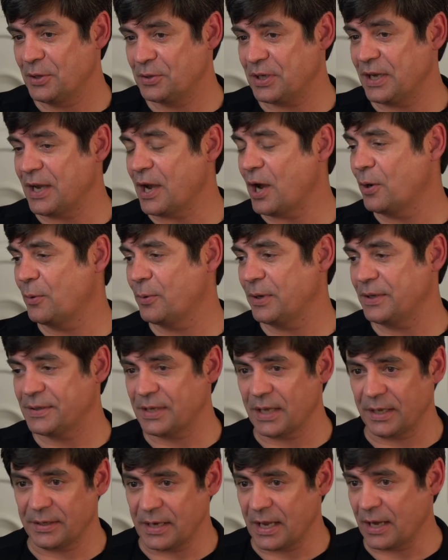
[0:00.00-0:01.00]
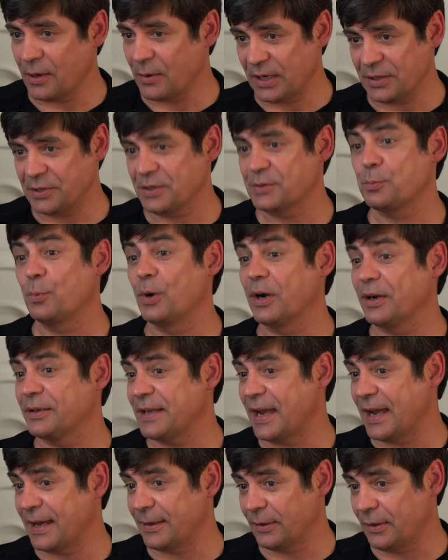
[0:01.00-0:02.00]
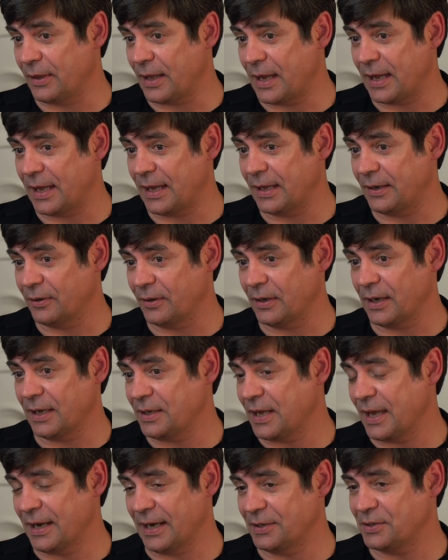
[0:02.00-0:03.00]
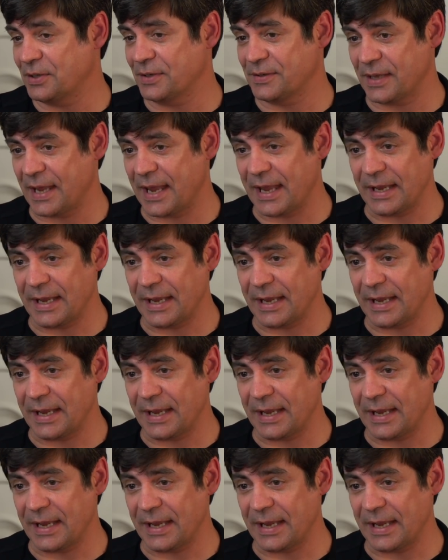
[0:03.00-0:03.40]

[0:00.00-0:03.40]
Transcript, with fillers: she always said, no, I just worked out a lot, or I and I just